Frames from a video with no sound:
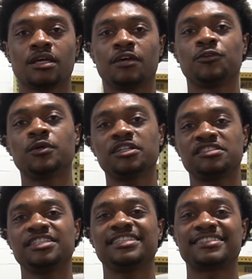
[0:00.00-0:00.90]
If you want to
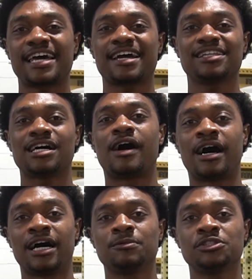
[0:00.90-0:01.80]
see exactly how
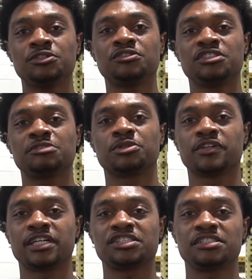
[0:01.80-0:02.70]
I would use these
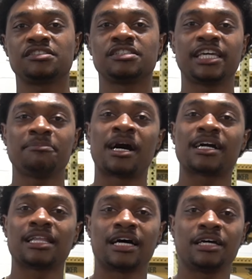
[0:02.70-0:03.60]
progressions to get my
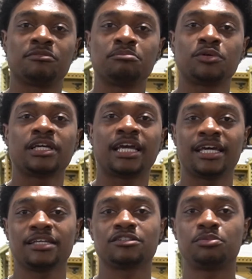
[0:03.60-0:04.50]
client from point
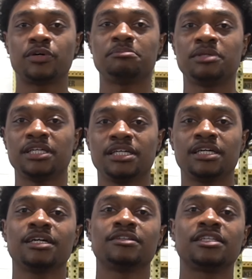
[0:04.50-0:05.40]
A to point B,
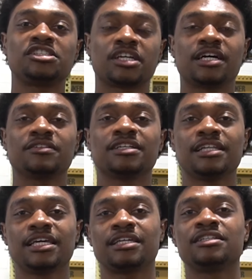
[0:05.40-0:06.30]
then check out the
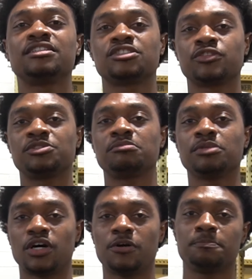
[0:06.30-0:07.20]
link in the description
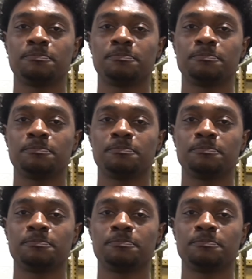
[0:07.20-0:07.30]
below.